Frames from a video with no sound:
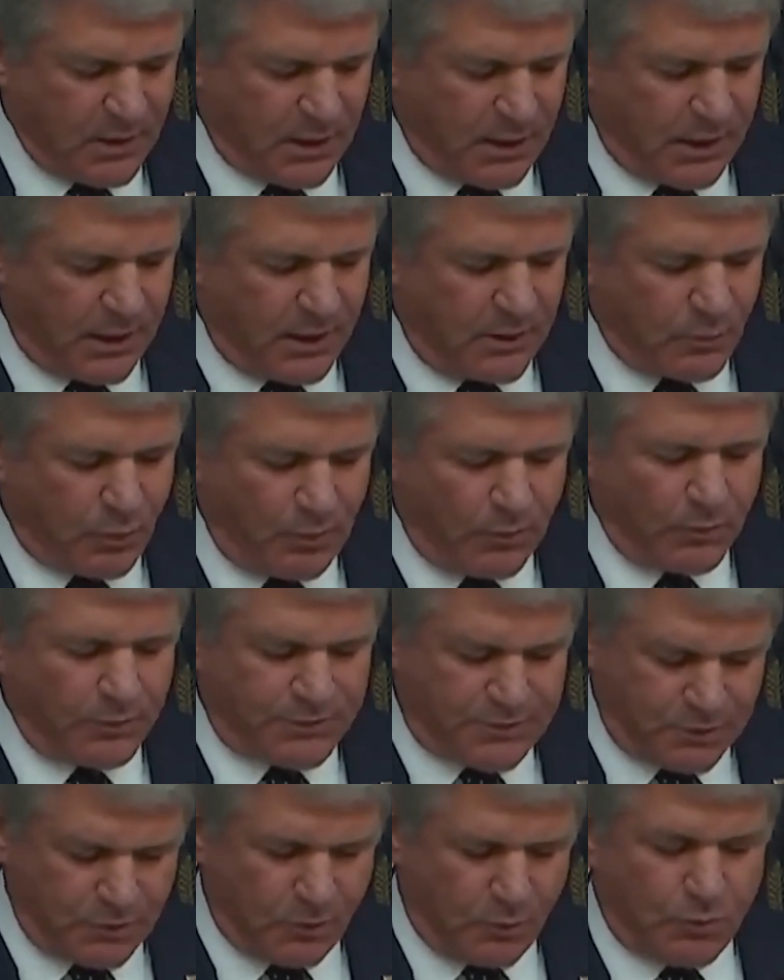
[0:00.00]
and we will
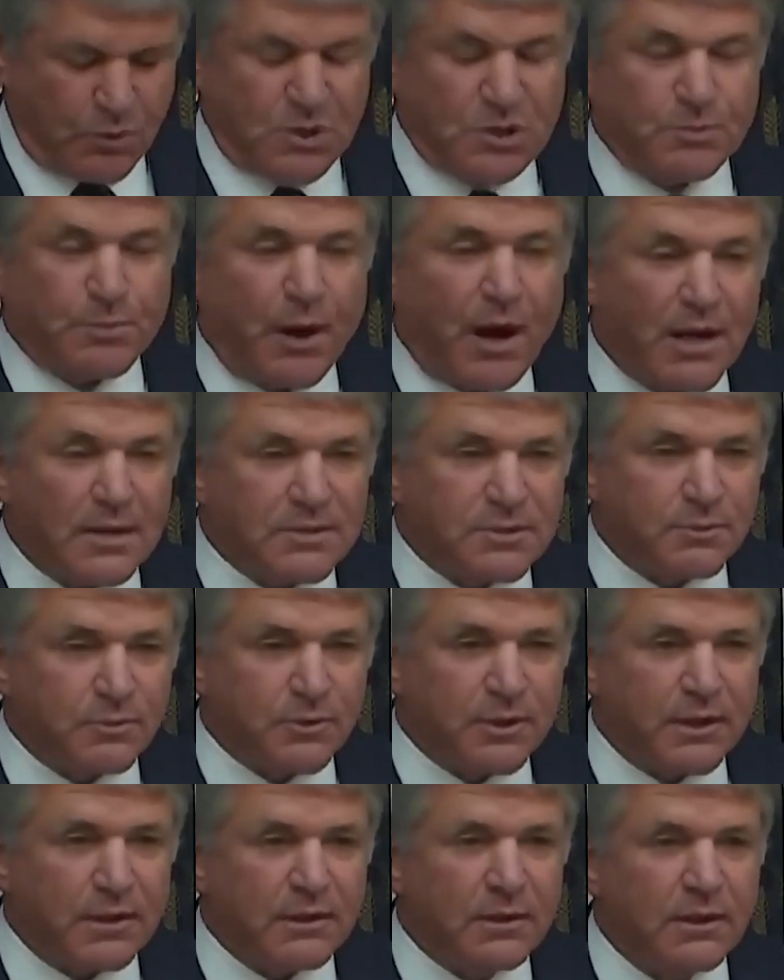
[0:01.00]
do it
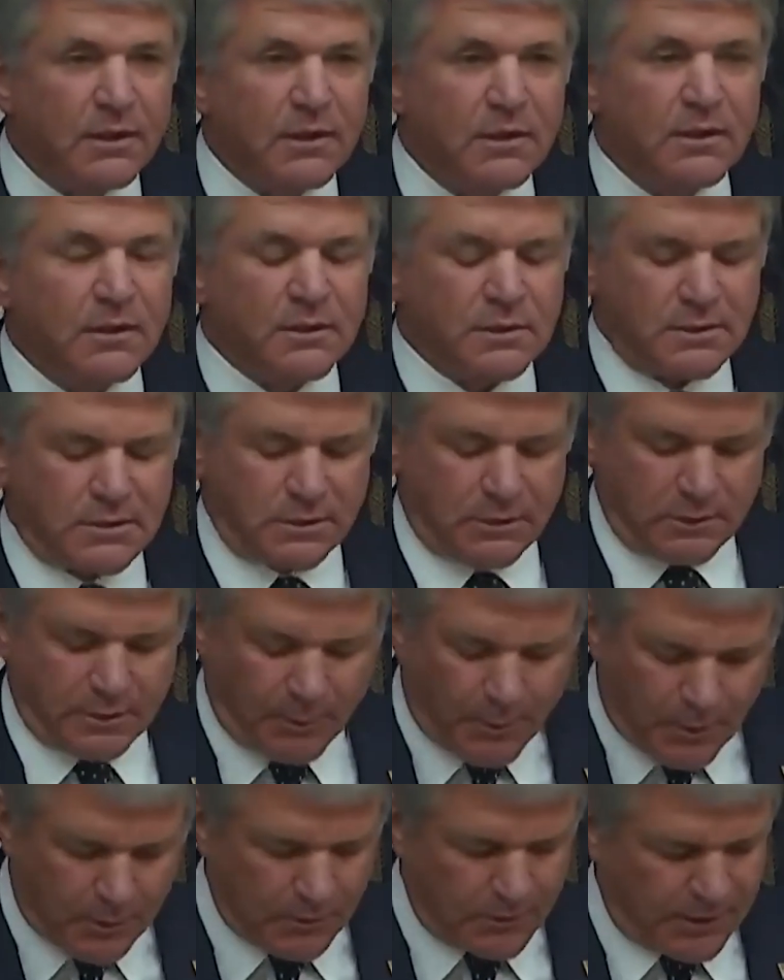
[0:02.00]
responsibly,
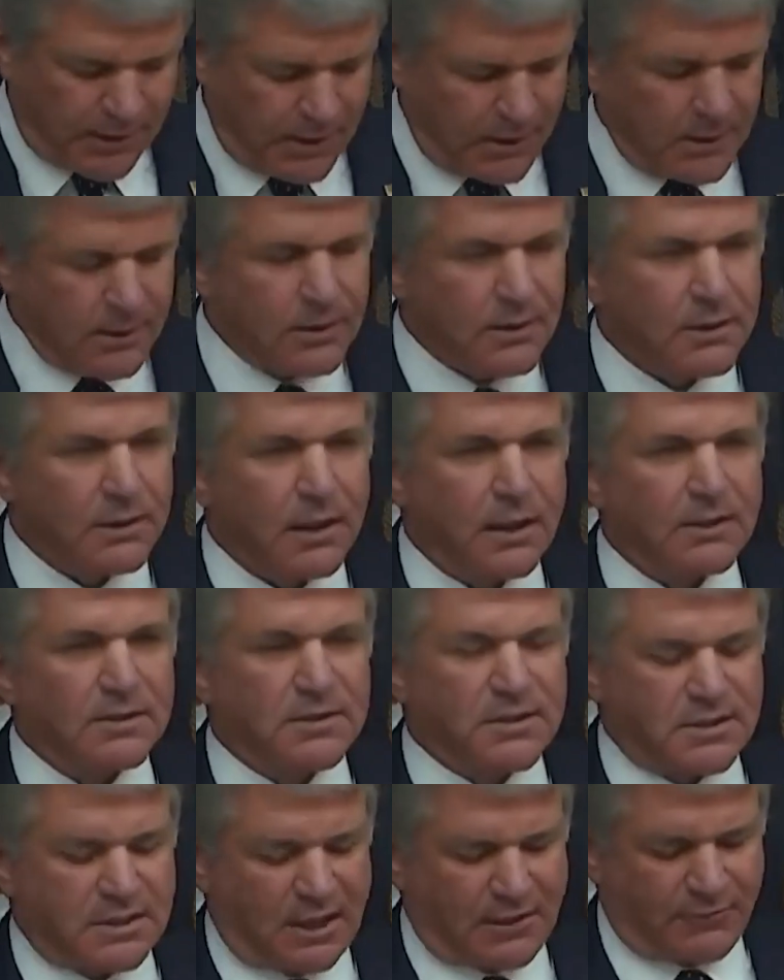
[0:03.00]
deliberately, and
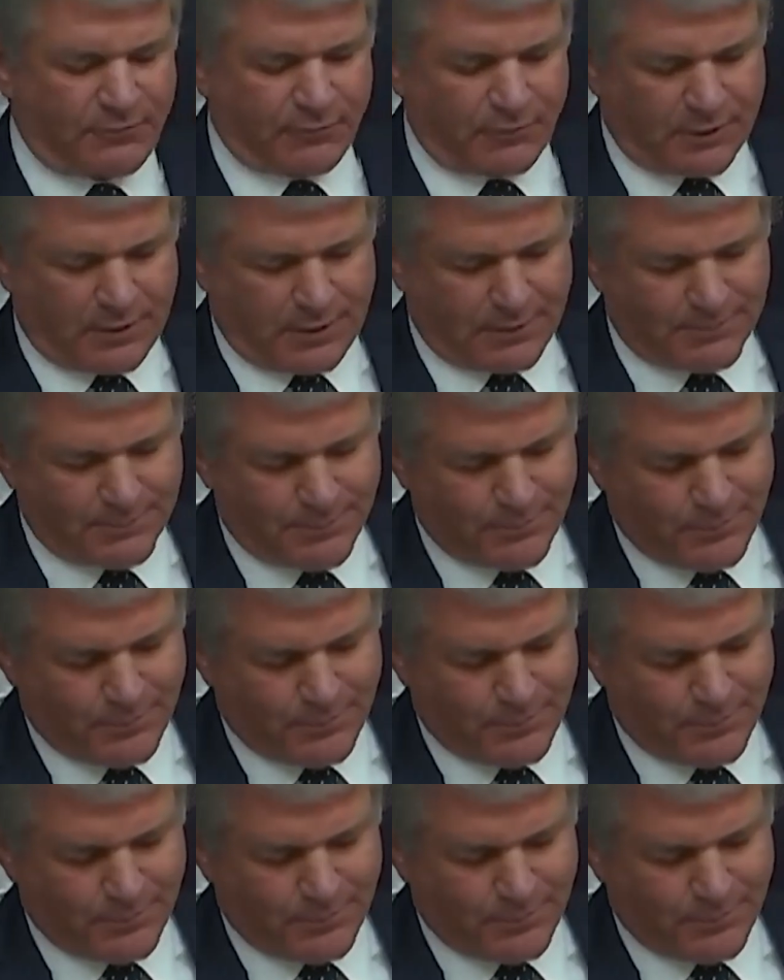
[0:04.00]
safely."